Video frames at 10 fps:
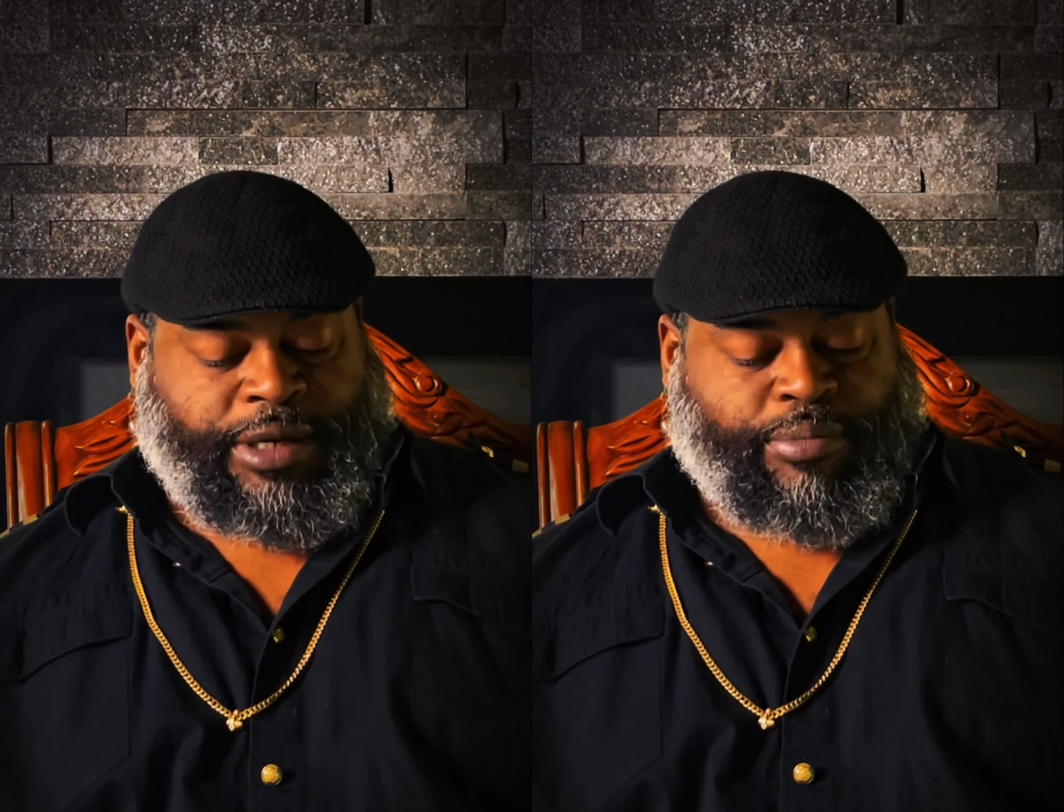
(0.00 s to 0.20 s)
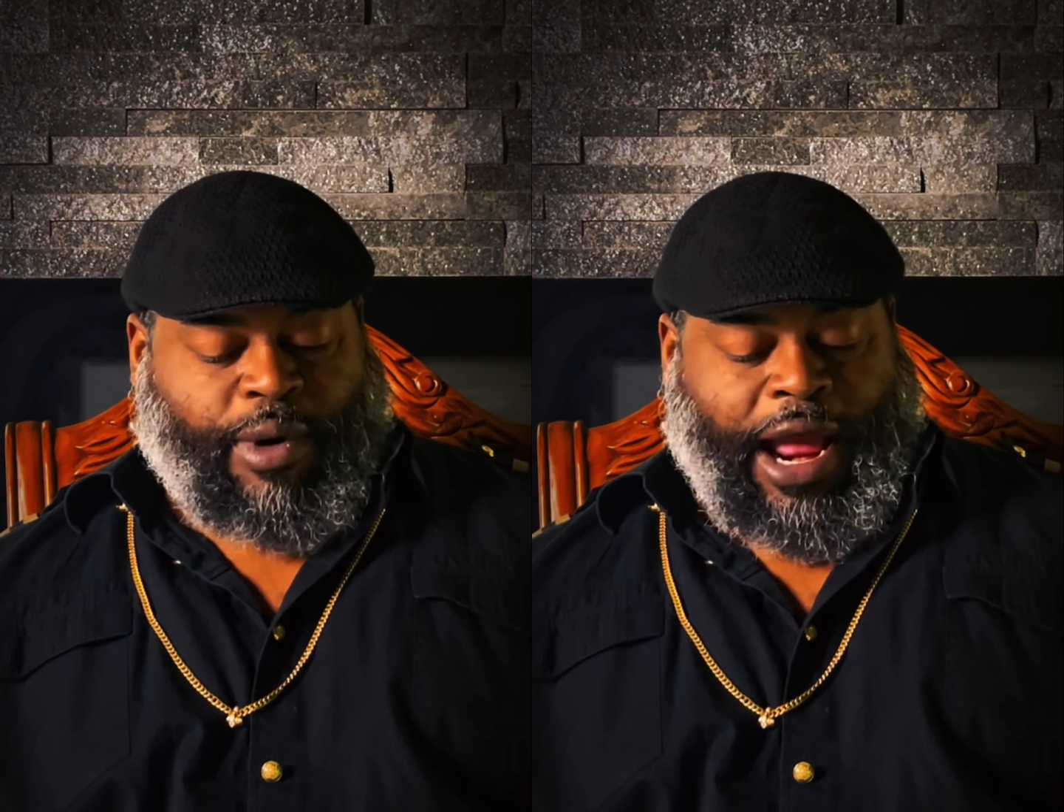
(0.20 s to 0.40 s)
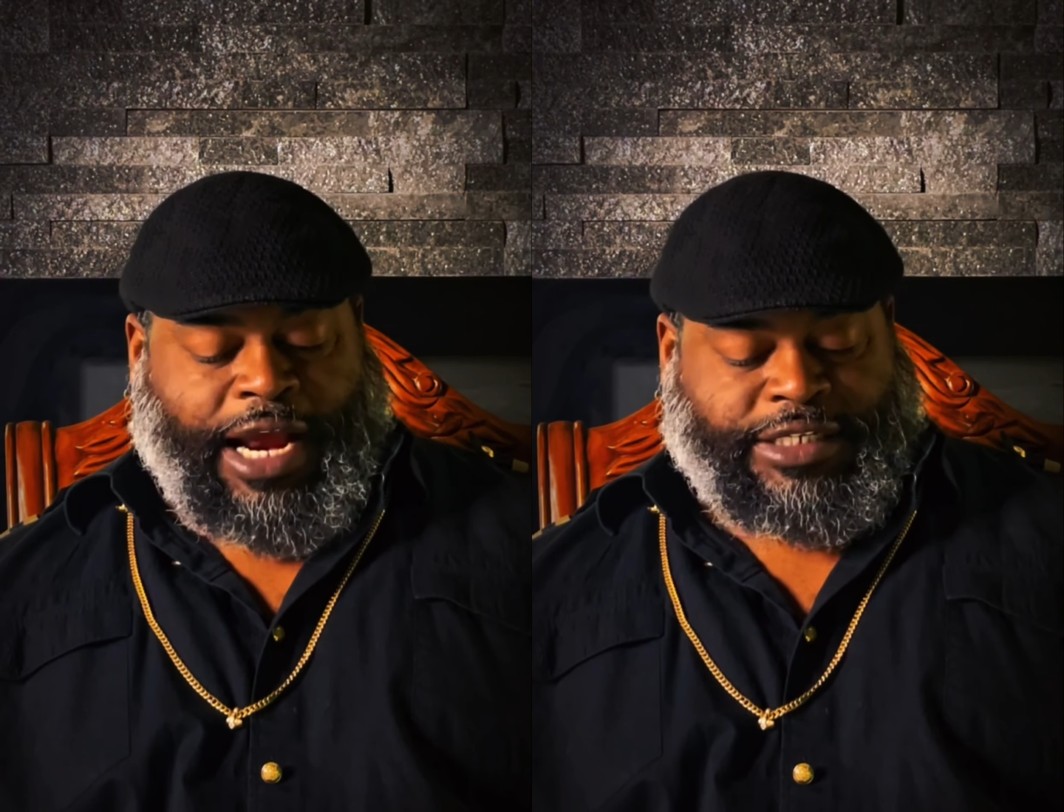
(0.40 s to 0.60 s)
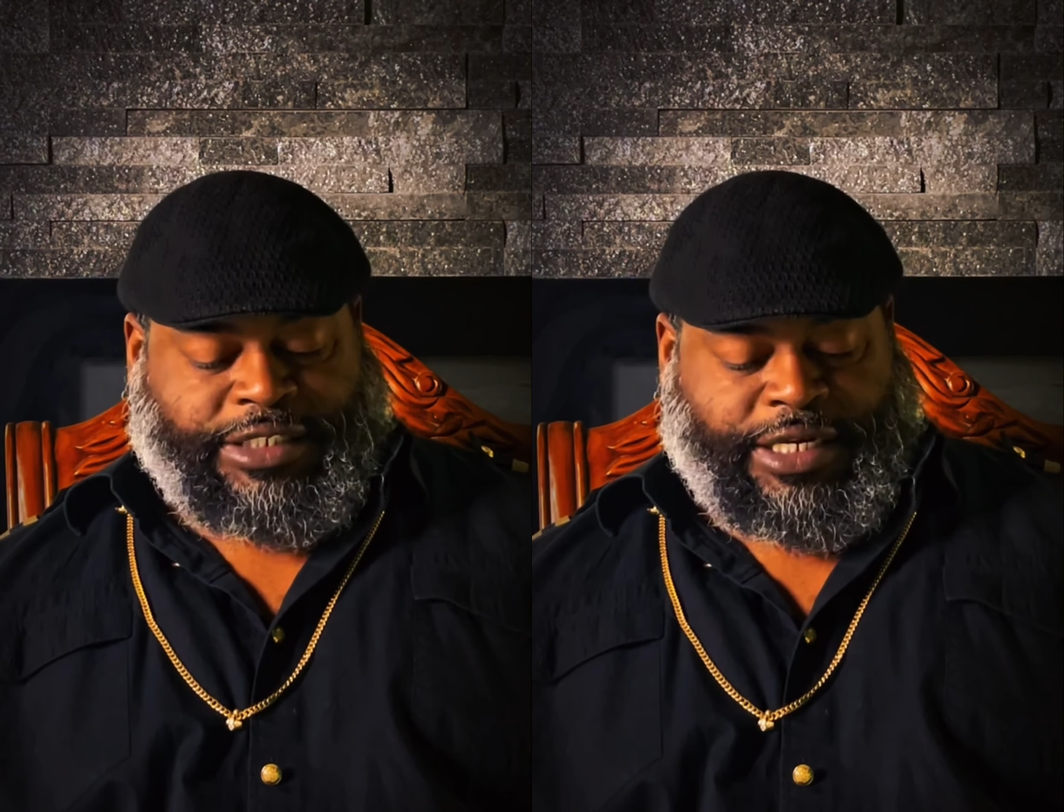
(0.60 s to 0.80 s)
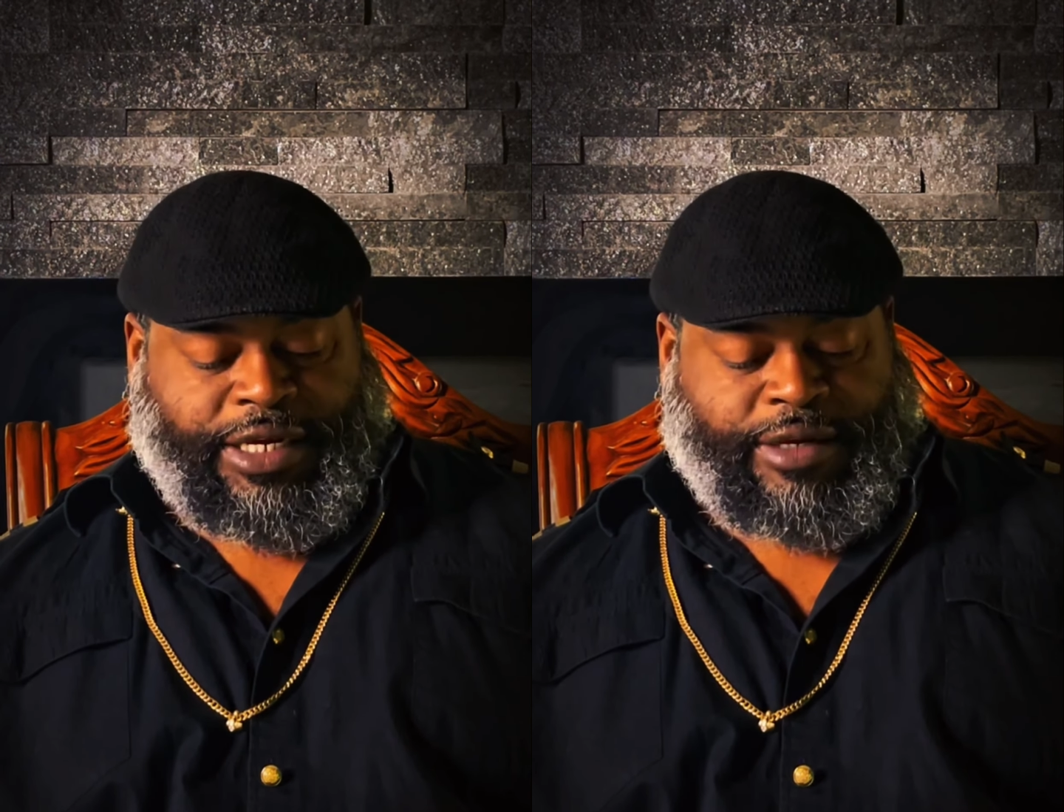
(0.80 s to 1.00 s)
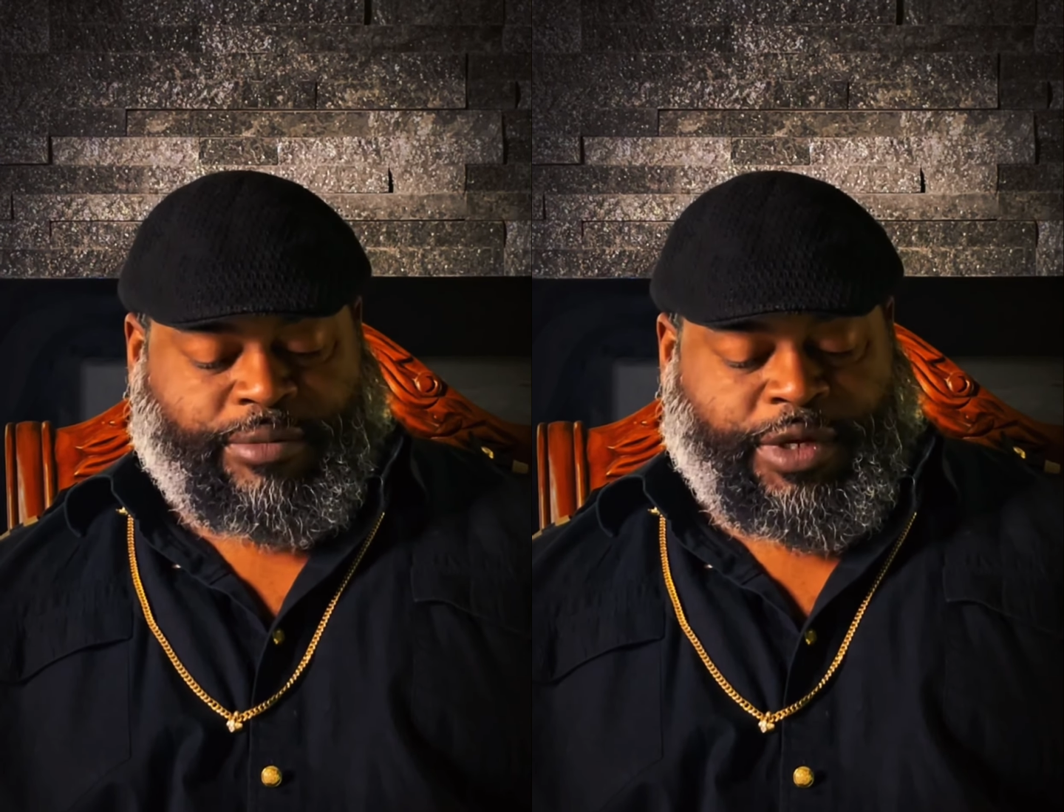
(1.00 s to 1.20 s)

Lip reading: prior to him,